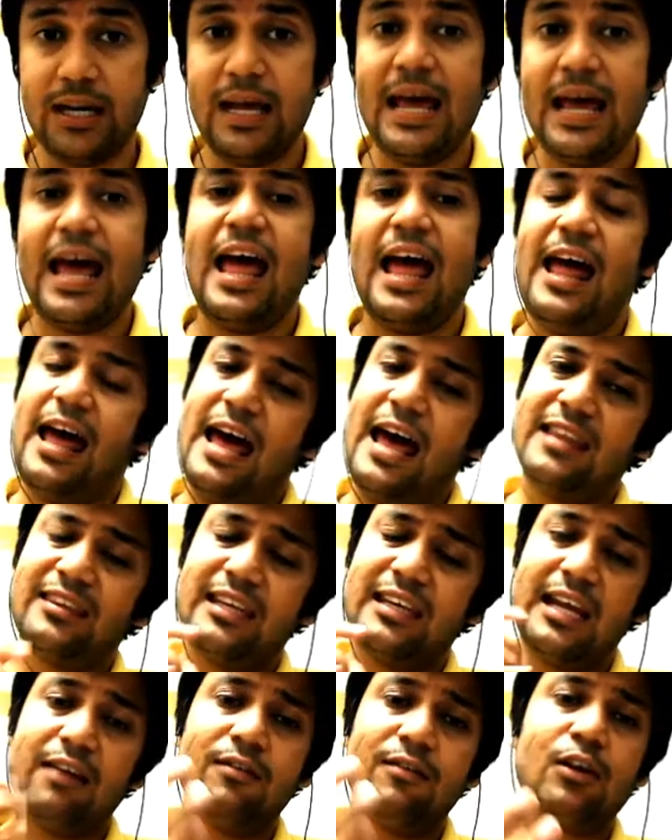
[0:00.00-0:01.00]
and then I will
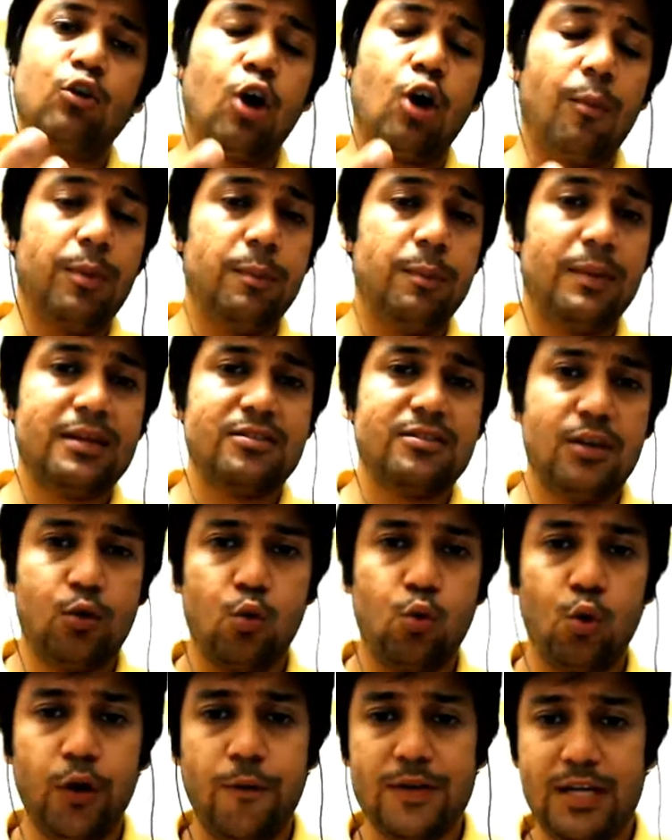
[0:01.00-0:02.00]
copy paste the code which
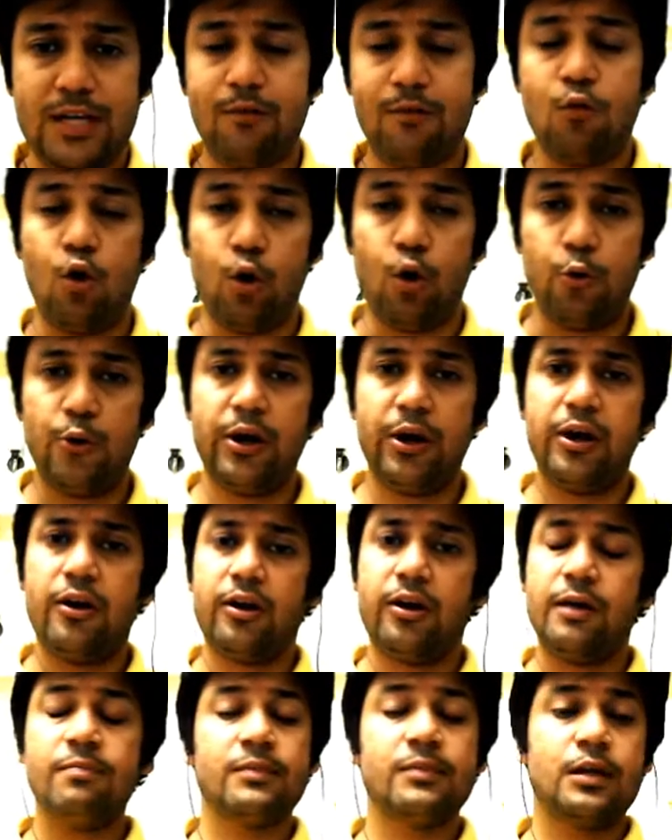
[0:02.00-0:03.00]
I have already written,
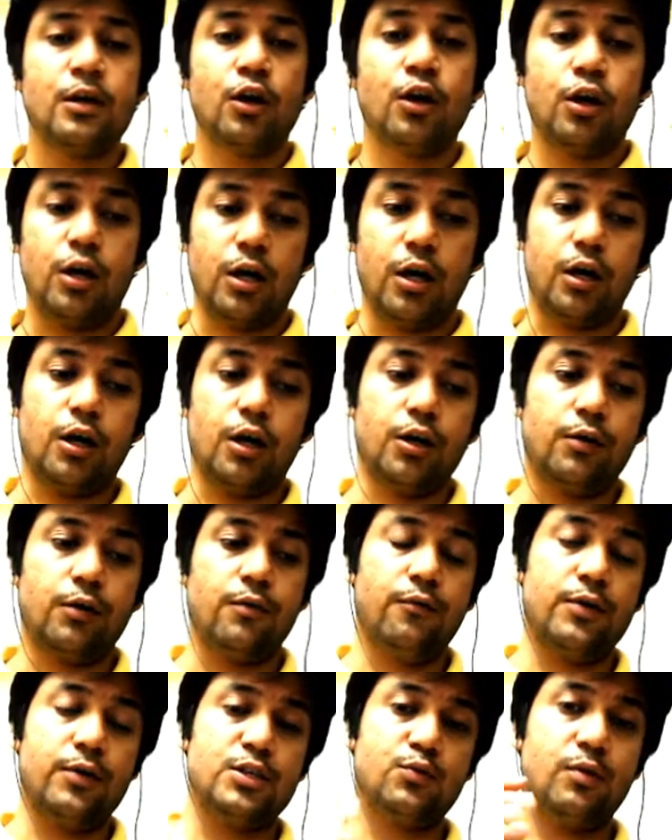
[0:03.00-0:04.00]
which we
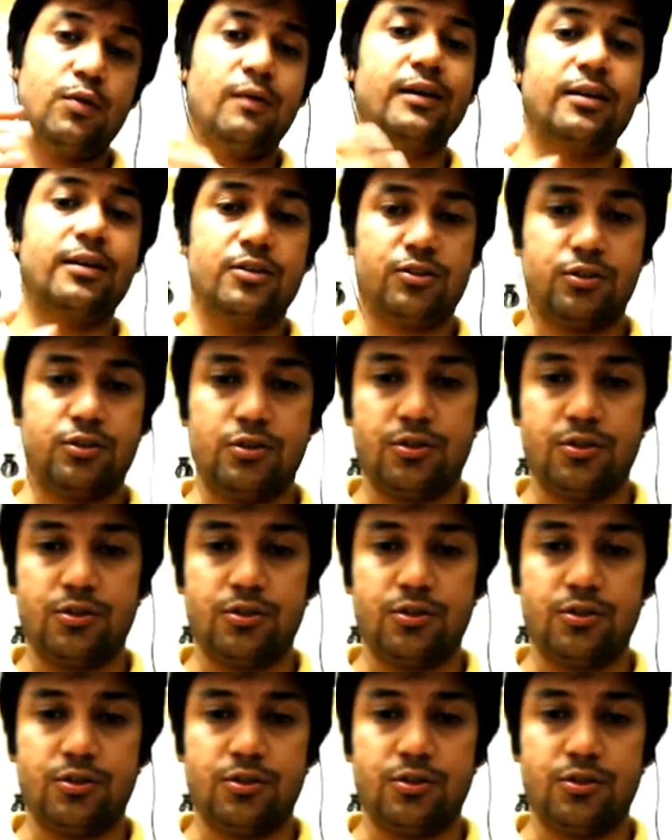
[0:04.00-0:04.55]
will discuss.